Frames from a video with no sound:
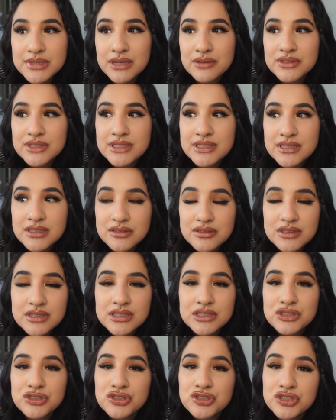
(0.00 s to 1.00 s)
I was still
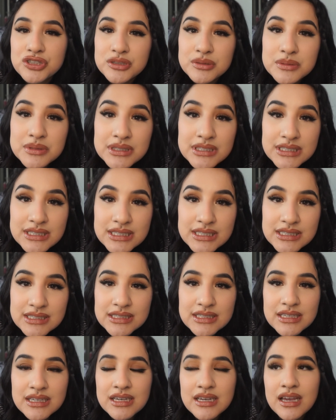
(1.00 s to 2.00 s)
extremely
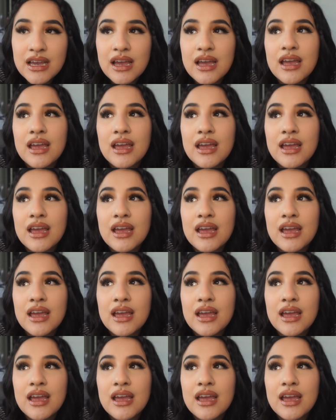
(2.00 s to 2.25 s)
dizzy